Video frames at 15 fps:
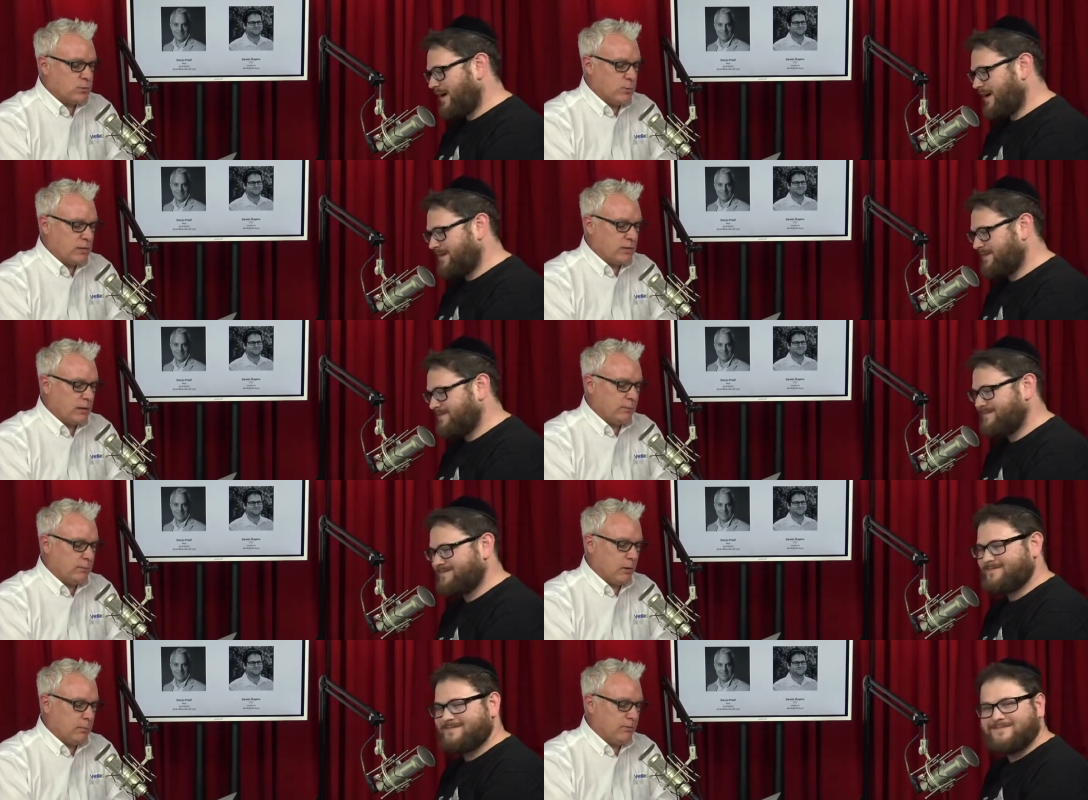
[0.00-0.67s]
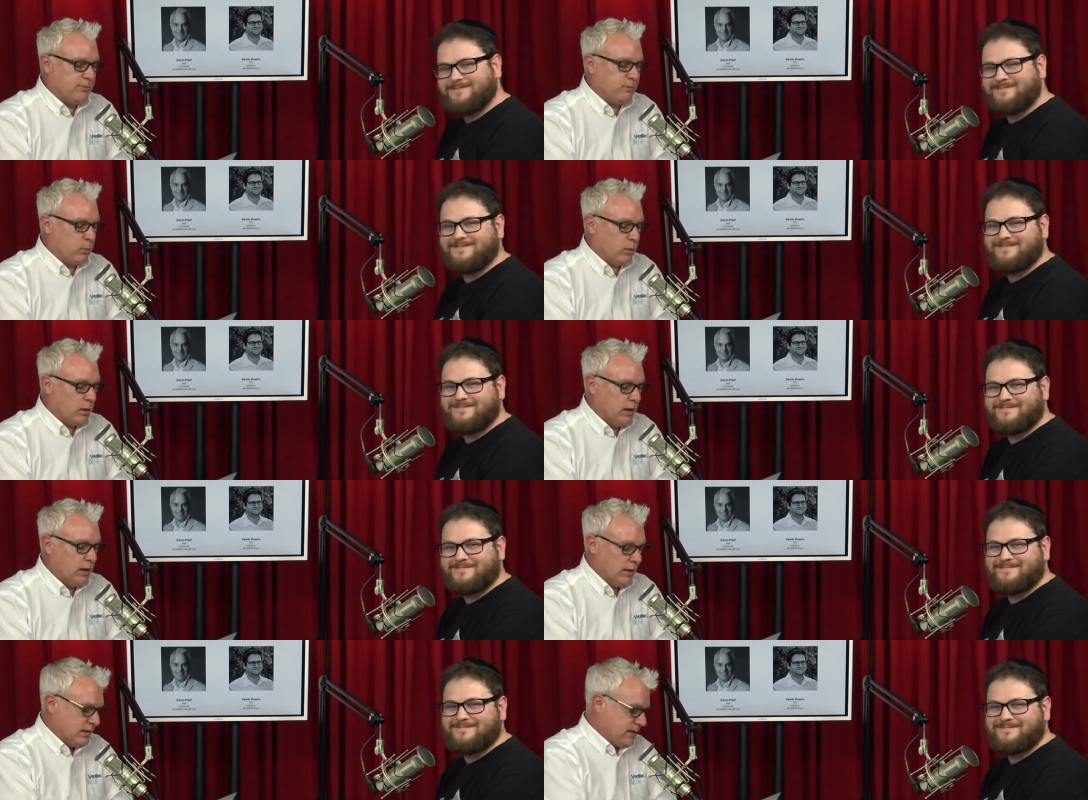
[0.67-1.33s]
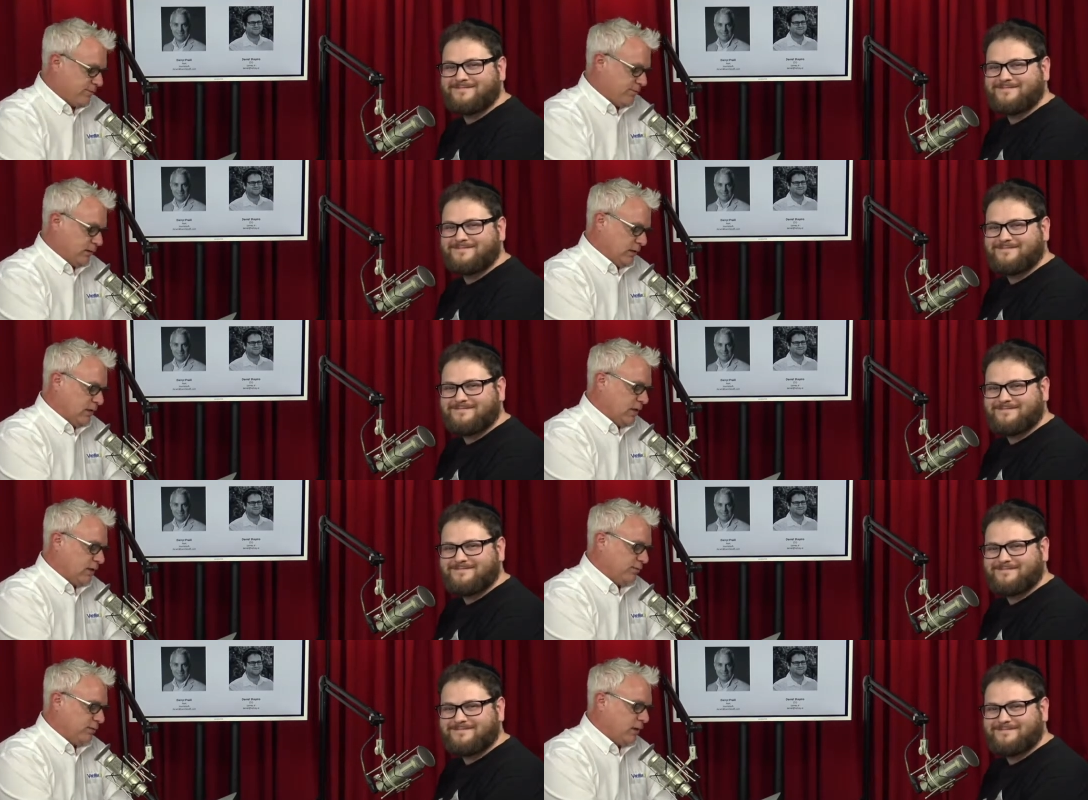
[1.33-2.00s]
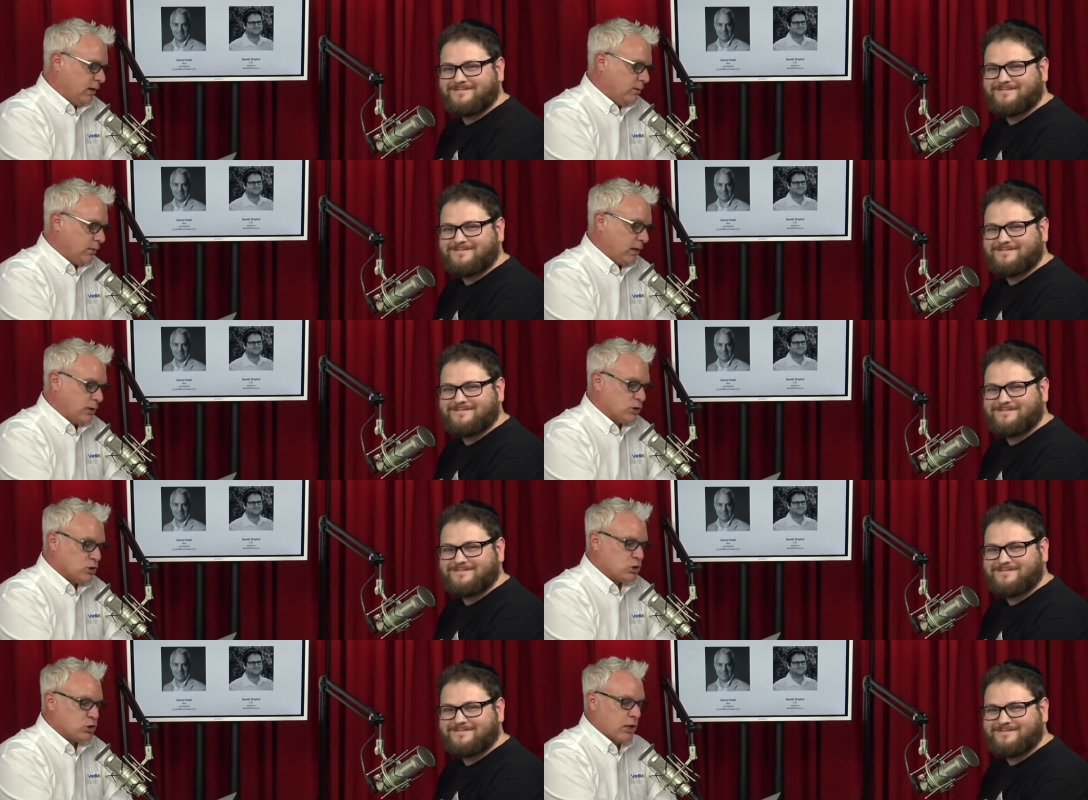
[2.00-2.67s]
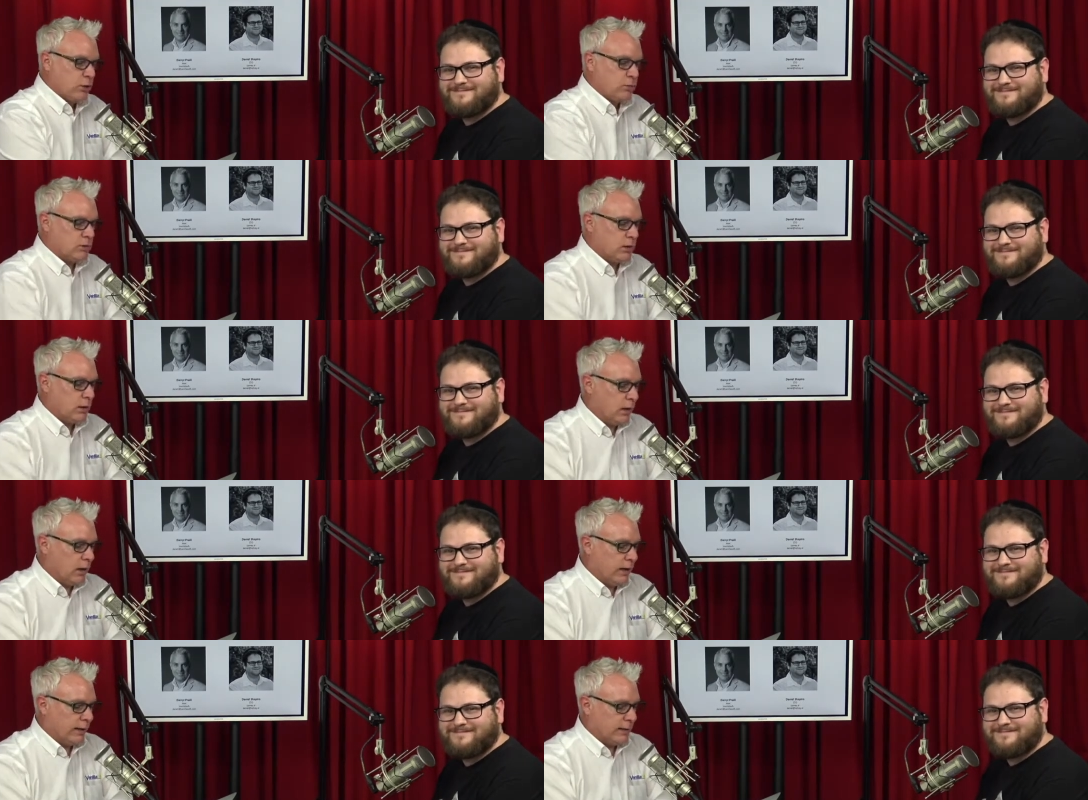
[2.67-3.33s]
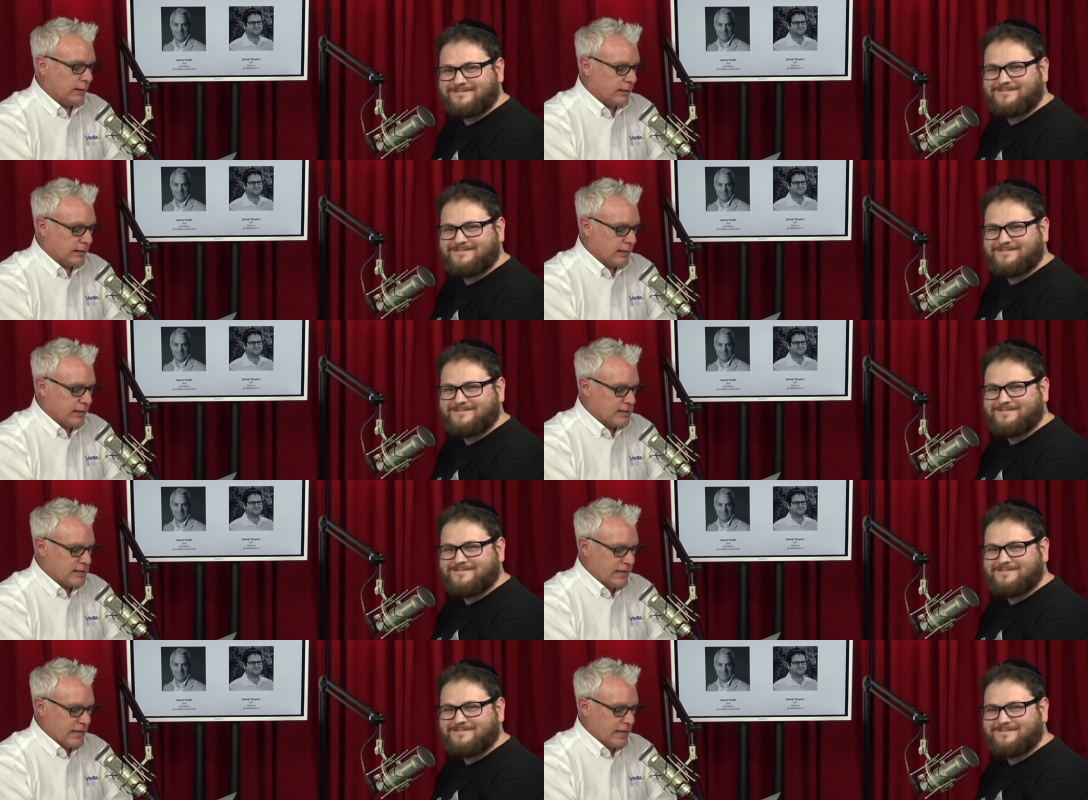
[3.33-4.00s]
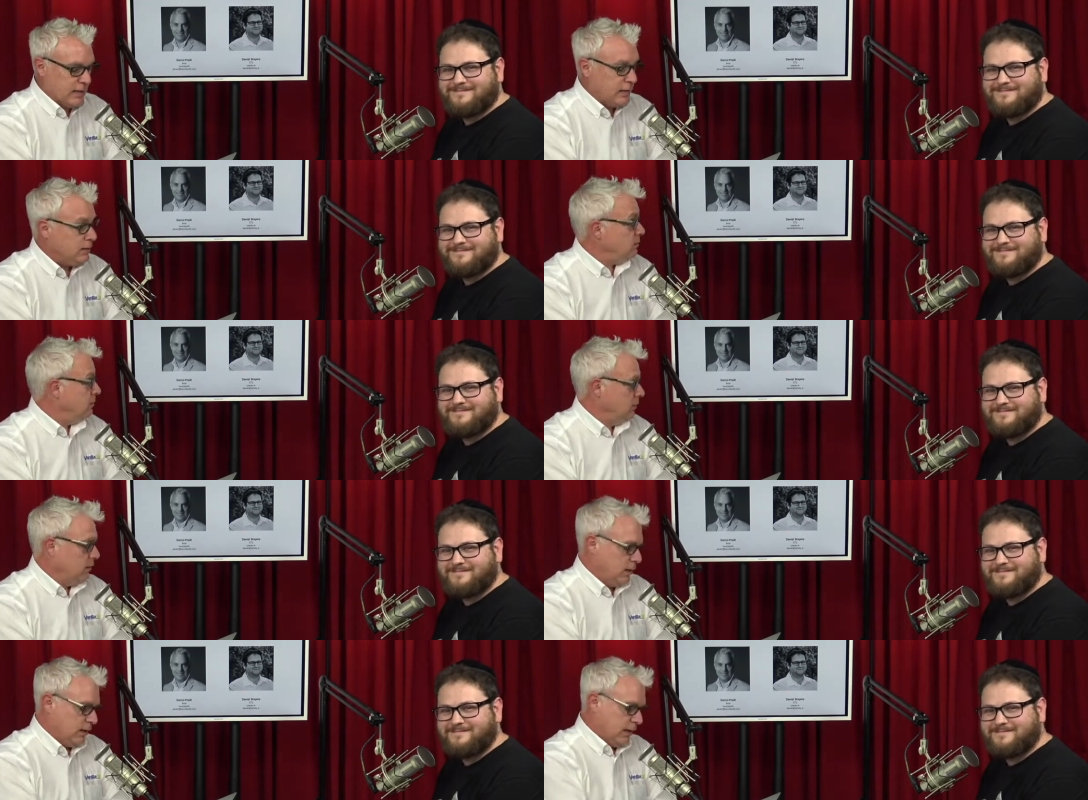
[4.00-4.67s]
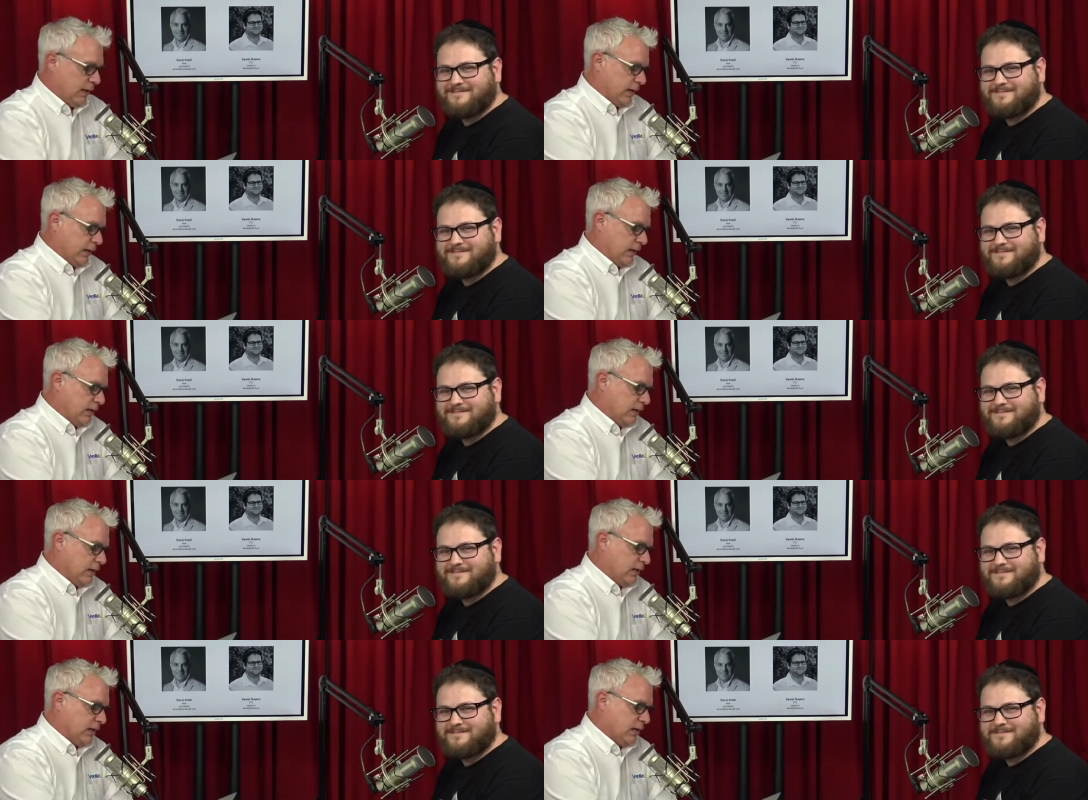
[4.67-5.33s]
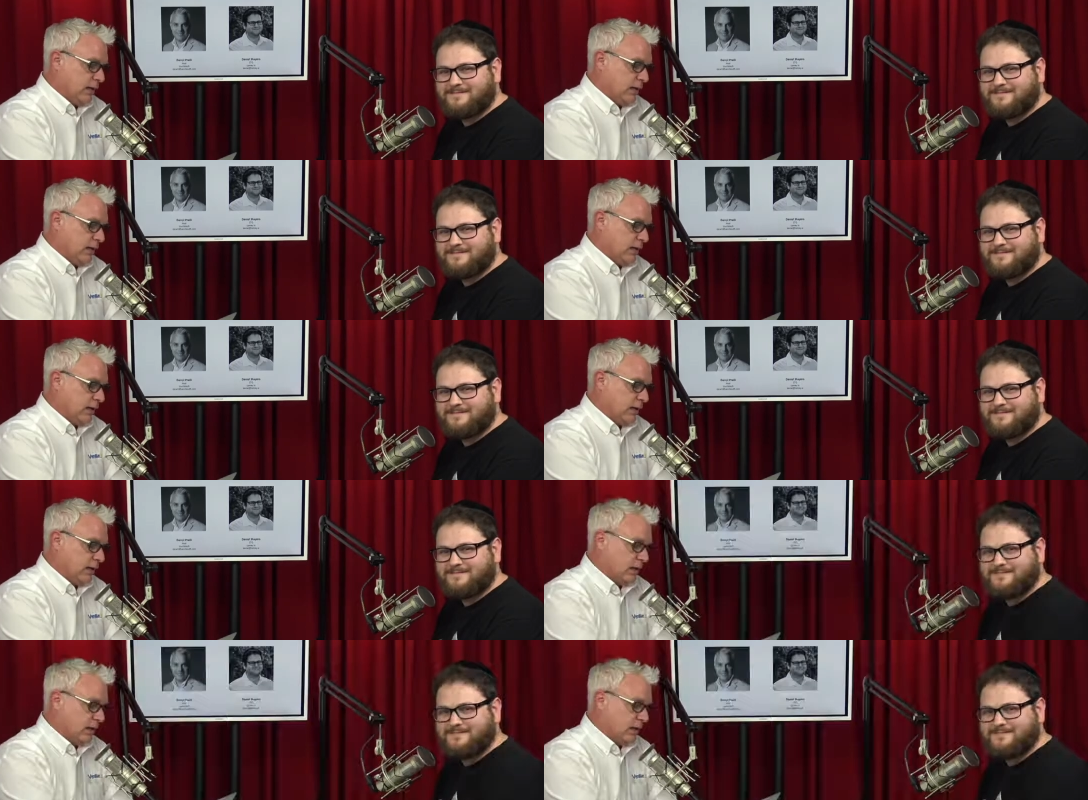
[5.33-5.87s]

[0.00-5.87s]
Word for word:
Speaker 1: Hola. we talked about before, definitely give him a shout on LinkedIn and uh, on